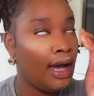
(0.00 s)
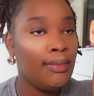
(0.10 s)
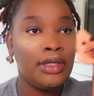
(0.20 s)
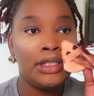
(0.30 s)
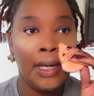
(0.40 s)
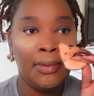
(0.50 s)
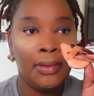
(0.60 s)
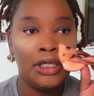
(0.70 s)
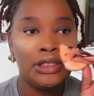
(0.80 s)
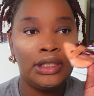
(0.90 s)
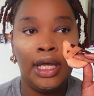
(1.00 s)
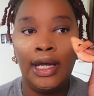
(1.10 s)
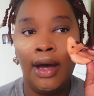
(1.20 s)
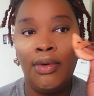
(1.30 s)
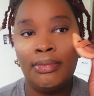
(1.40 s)
I'm the type of person,
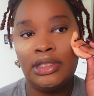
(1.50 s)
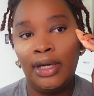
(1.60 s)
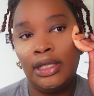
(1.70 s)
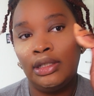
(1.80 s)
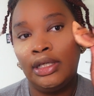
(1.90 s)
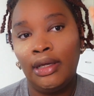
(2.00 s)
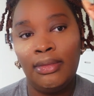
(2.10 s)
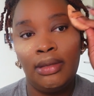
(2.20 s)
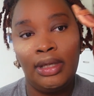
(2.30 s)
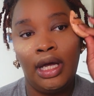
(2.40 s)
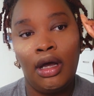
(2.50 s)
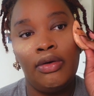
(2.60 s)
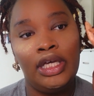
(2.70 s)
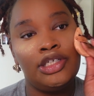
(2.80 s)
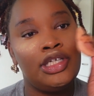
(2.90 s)
like, I want somebody to look at me and be like,
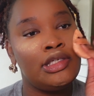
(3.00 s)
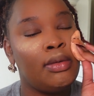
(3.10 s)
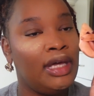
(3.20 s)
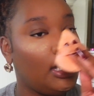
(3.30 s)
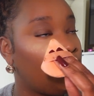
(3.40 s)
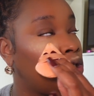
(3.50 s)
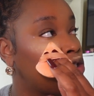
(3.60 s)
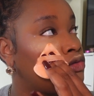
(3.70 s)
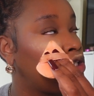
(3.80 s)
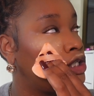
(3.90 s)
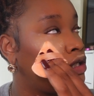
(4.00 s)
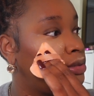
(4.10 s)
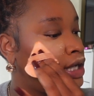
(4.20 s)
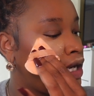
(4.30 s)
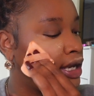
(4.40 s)
oh yeah, she has on makeup, but it looks really good,
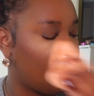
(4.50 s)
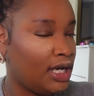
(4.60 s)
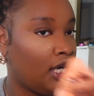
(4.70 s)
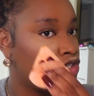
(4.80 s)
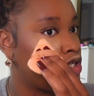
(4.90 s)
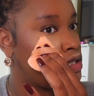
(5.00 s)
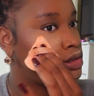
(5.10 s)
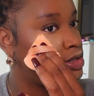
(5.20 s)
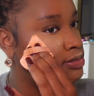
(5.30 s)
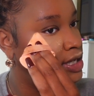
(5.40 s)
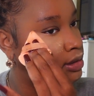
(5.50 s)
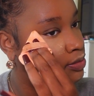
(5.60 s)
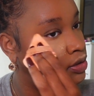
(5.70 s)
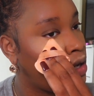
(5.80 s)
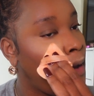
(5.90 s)
but not like, oh my gosh, she has so much makeup
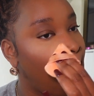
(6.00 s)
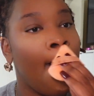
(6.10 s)
on.